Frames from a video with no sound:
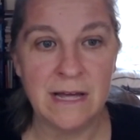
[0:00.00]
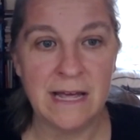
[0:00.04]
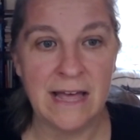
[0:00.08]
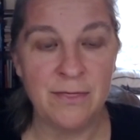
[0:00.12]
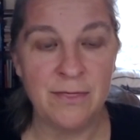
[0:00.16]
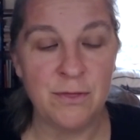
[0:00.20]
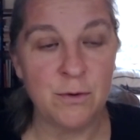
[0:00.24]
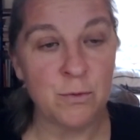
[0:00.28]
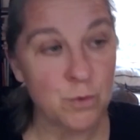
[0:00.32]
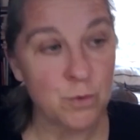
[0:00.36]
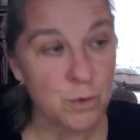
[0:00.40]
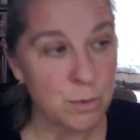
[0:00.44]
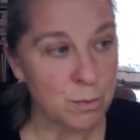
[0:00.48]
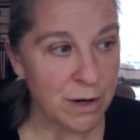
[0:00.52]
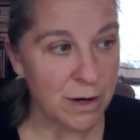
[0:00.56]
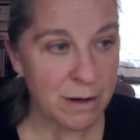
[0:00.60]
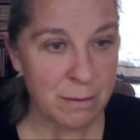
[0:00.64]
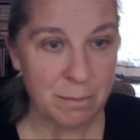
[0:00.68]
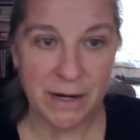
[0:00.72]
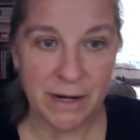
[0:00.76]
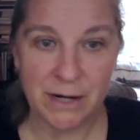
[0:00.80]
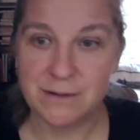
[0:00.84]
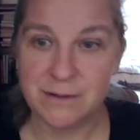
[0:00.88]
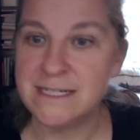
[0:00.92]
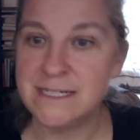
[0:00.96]
the rubric
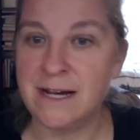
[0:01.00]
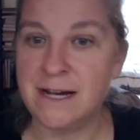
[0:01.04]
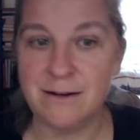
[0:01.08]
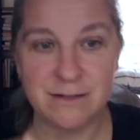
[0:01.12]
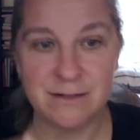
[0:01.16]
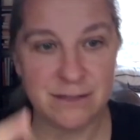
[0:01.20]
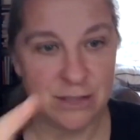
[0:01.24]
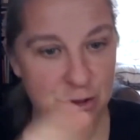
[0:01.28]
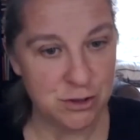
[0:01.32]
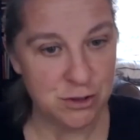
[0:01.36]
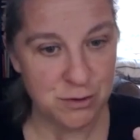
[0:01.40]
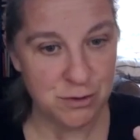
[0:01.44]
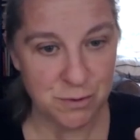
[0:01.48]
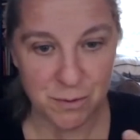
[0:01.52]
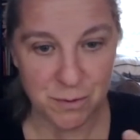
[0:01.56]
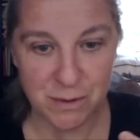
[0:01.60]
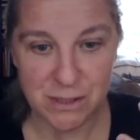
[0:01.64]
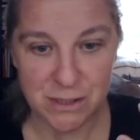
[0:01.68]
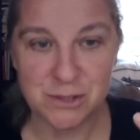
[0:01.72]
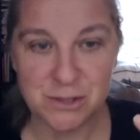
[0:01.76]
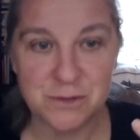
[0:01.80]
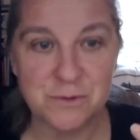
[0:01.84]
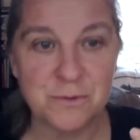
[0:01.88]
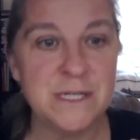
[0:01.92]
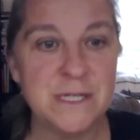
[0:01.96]
bears out. Did you do
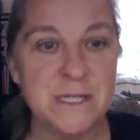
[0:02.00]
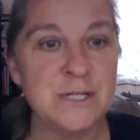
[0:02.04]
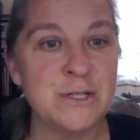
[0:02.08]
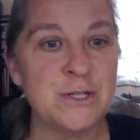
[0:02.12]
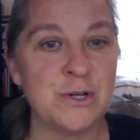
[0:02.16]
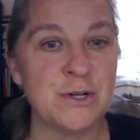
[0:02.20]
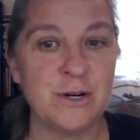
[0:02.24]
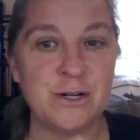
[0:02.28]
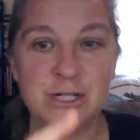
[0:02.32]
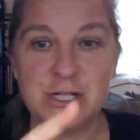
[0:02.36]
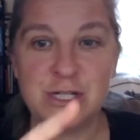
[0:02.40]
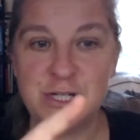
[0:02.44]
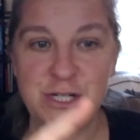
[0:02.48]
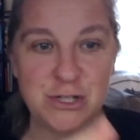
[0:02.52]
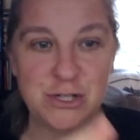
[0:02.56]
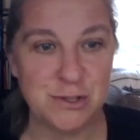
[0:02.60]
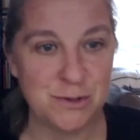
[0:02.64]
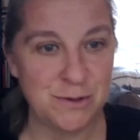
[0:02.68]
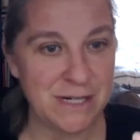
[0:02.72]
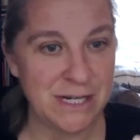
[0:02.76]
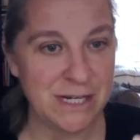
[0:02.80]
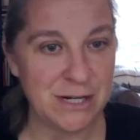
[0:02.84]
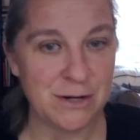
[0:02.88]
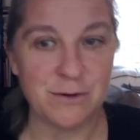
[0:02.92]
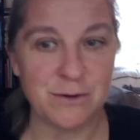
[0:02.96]
original research? Did you,
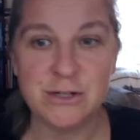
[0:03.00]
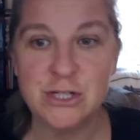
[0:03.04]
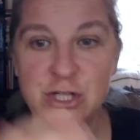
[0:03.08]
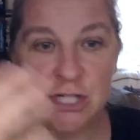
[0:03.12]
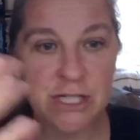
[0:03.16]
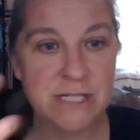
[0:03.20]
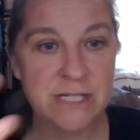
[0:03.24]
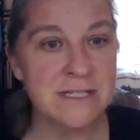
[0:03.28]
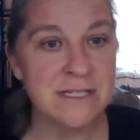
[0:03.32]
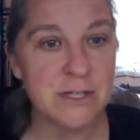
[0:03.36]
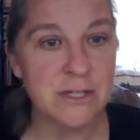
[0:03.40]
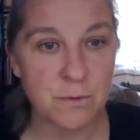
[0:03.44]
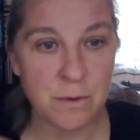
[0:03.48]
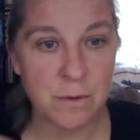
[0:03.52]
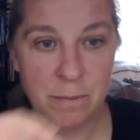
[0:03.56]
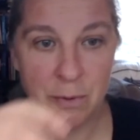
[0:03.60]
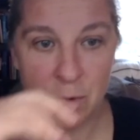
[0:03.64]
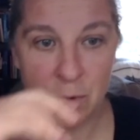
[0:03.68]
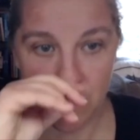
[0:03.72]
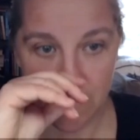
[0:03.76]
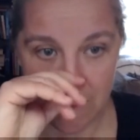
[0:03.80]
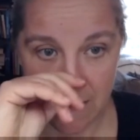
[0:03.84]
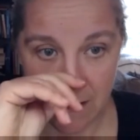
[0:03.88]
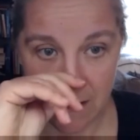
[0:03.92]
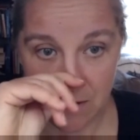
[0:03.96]
she still
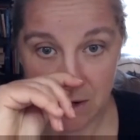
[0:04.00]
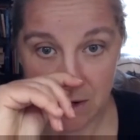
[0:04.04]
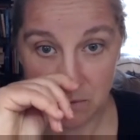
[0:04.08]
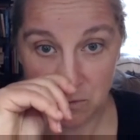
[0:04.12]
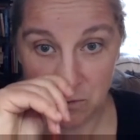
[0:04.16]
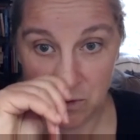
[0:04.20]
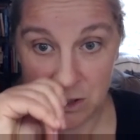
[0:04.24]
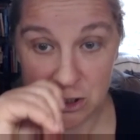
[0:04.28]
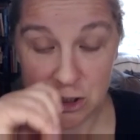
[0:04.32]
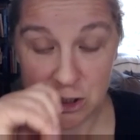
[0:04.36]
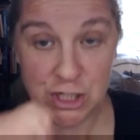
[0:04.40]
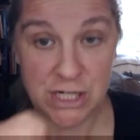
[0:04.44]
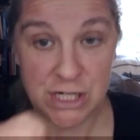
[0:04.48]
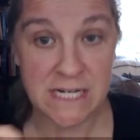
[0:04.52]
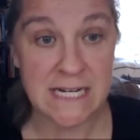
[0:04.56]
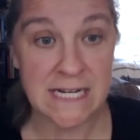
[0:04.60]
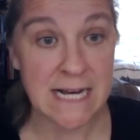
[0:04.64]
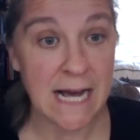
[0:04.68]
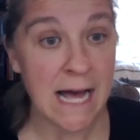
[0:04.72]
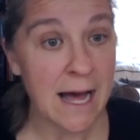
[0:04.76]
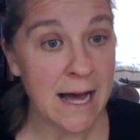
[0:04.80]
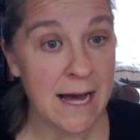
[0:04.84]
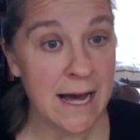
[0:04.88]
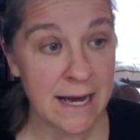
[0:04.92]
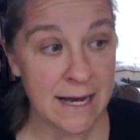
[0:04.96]
reported out on what she
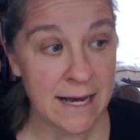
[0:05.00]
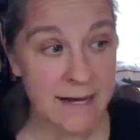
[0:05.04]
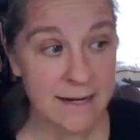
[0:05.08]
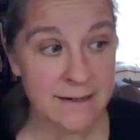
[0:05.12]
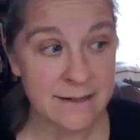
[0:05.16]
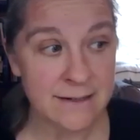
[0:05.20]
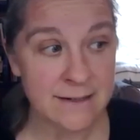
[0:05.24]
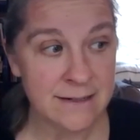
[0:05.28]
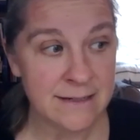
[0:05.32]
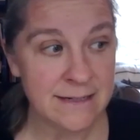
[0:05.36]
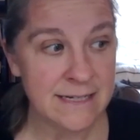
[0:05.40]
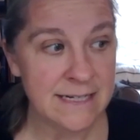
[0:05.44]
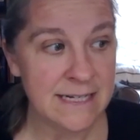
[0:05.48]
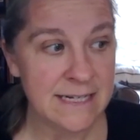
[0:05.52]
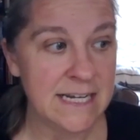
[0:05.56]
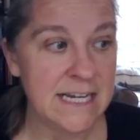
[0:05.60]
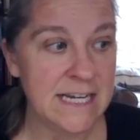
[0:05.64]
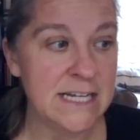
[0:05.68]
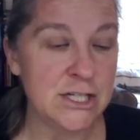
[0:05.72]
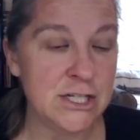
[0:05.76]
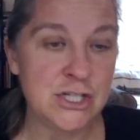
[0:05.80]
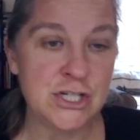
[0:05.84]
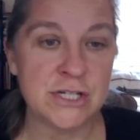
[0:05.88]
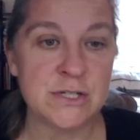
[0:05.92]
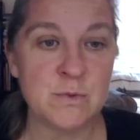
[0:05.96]
got.
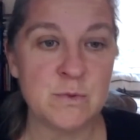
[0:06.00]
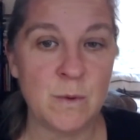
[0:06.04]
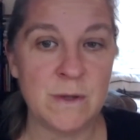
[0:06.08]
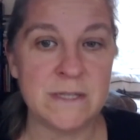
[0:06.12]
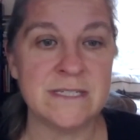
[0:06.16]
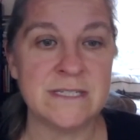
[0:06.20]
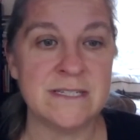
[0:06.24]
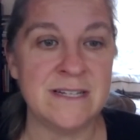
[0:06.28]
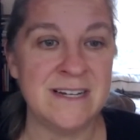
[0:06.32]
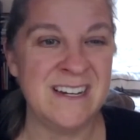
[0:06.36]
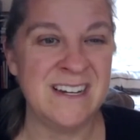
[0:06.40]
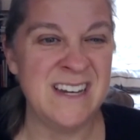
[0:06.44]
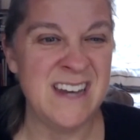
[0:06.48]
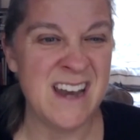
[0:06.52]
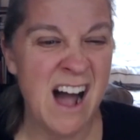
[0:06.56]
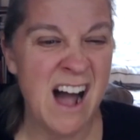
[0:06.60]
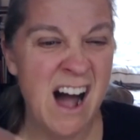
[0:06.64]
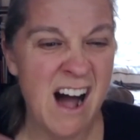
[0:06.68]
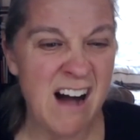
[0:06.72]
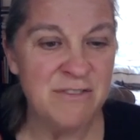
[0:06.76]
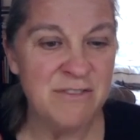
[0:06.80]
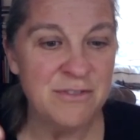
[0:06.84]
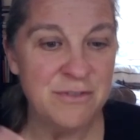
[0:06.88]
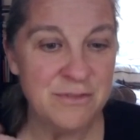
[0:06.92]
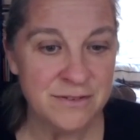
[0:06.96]
It just wasn't
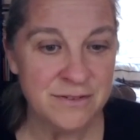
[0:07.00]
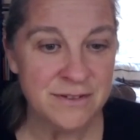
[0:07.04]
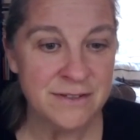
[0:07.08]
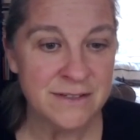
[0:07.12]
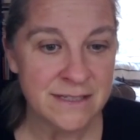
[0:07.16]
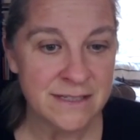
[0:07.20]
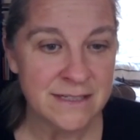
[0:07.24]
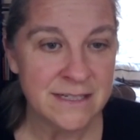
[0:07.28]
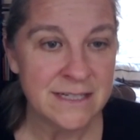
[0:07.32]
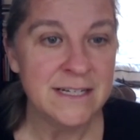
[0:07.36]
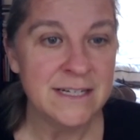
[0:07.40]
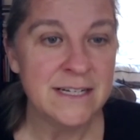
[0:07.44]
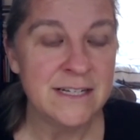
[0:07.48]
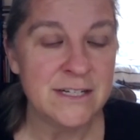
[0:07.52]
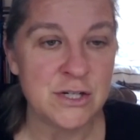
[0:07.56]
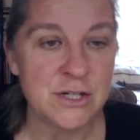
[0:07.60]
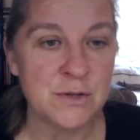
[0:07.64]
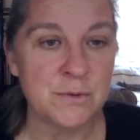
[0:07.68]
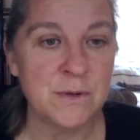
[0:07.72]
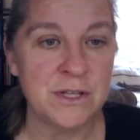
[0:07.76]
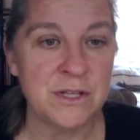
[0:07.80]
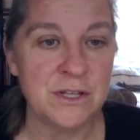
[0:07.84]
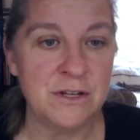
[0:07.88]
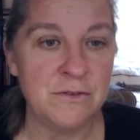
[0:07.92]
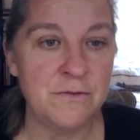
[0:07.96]
enough to
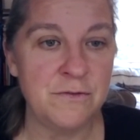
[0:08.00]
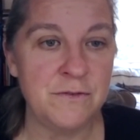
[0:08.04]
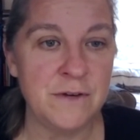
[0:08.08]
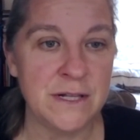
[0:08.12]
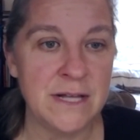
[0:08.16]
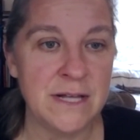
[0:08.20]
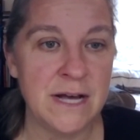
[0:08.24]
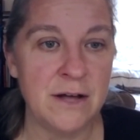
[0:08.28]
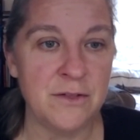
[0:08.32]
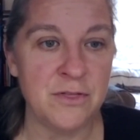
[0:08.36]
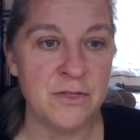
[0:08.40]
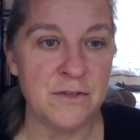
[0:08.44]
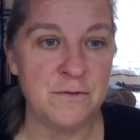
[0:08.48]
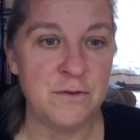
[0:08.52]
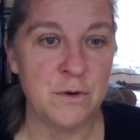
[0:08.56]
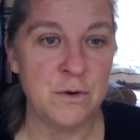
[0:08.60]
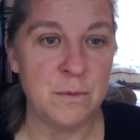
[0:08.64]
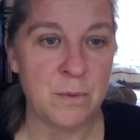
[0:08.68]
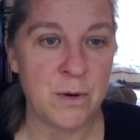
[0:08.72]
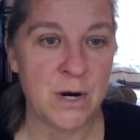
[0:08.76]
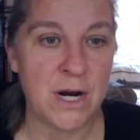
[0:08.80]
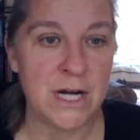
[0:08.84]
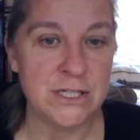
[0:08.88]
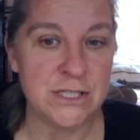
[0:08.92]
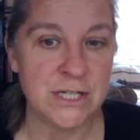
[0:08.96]
really fill out the full
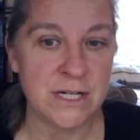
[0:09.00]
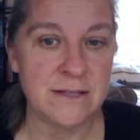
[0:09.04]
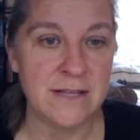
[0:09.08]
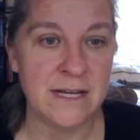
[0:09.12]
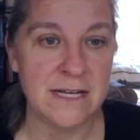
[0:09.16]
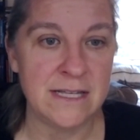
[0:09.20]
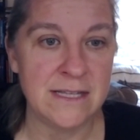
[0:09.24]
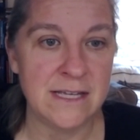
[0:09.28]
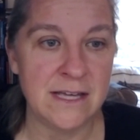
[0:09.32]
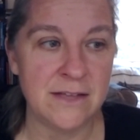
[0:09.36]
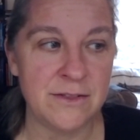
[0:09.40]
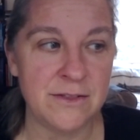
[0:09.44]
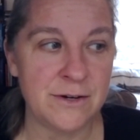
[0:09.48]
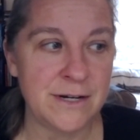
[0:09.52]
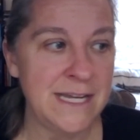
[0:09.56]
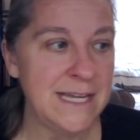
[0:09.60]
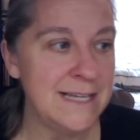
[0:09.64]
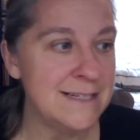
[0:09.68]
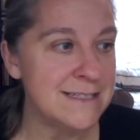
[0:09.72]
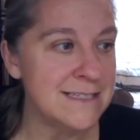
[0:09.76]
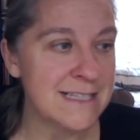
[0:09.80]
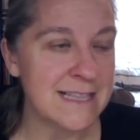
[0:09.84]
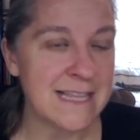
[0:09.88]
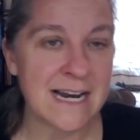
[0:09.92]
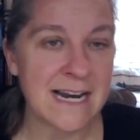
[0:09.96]
project like the other
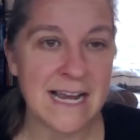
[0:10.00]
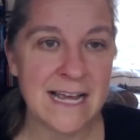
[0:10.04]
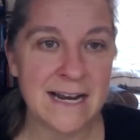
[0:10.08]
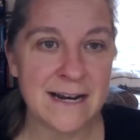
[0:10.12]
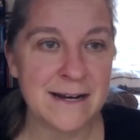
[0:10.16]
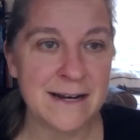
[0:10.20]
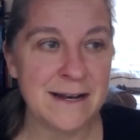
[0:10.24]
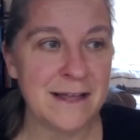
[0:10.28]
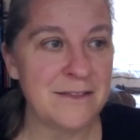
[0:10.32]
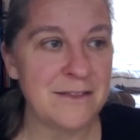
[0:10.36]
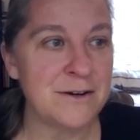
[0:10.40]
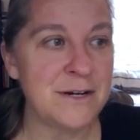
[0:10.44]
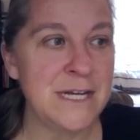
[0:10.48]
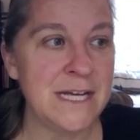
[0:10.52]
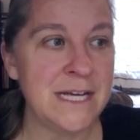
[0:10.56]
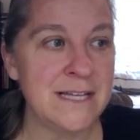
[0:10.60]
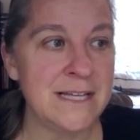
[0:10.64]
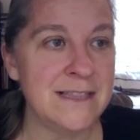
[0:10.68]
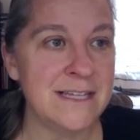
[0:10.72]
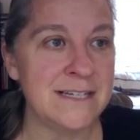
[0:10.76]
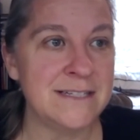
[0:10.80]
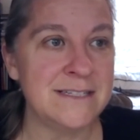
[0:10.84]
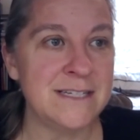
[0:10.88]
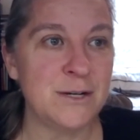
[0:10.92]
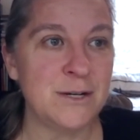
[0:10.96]
kids. And then I had another kid
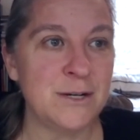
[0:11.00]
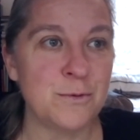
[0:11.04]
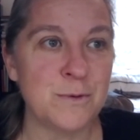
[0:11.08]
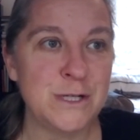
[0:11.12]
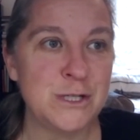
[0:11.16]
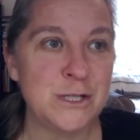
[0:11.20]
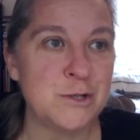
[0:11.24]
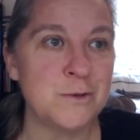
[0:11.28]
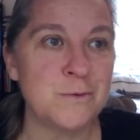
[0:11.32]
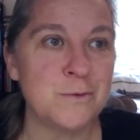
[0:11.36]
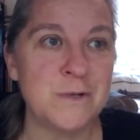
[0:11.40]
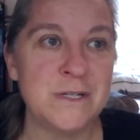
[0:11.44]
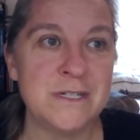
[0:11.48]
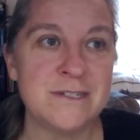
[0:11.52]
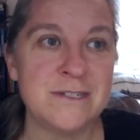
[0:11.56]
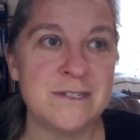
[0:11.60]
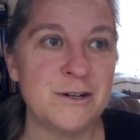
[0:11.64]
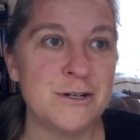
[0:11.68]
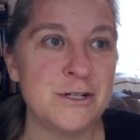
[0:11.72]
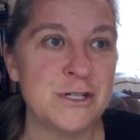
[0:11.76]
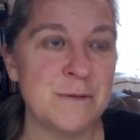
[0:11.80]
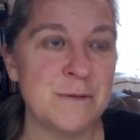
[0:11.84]
that did original research